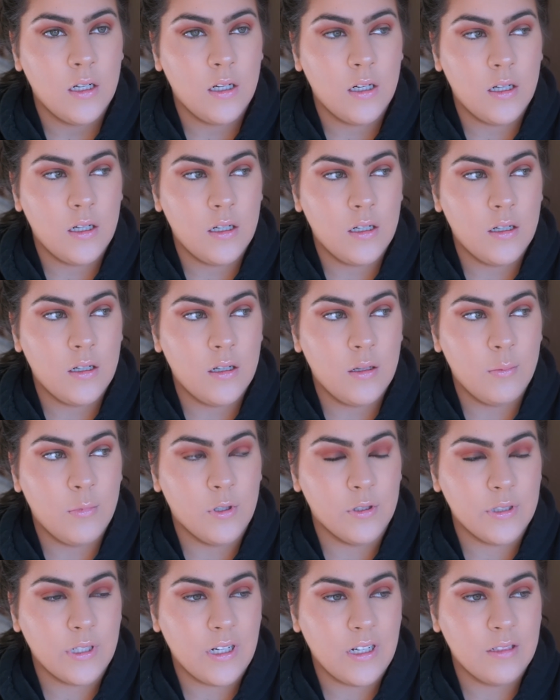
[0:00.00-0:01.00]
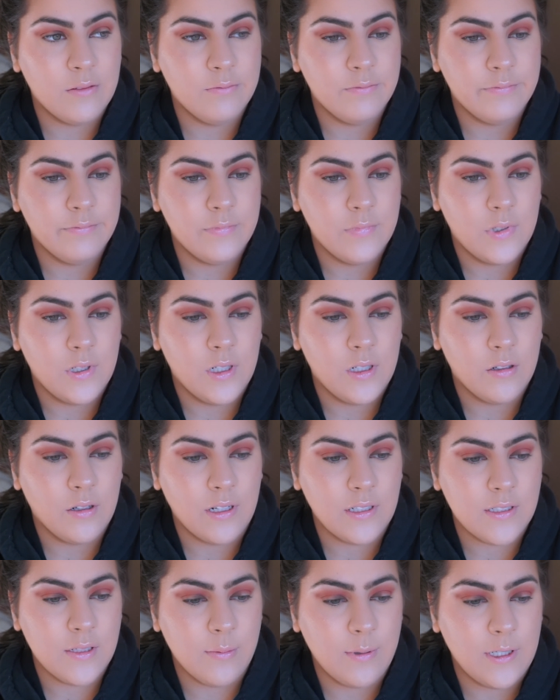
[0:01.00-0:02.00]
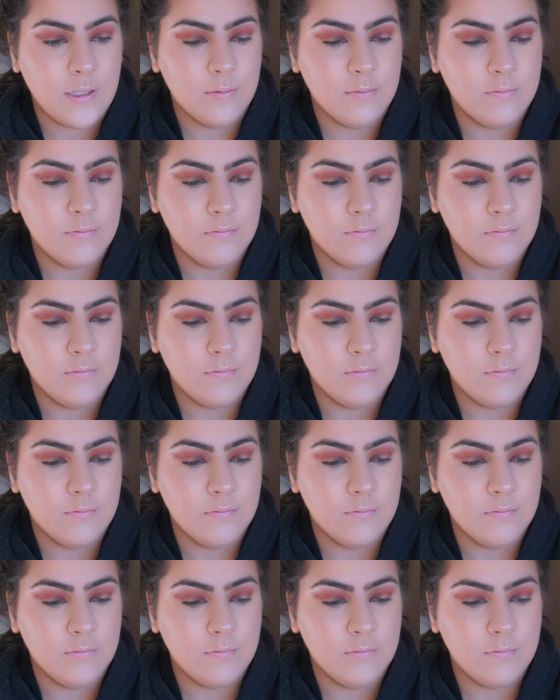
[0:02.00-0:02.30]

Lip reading: Hold on. It'll get to me.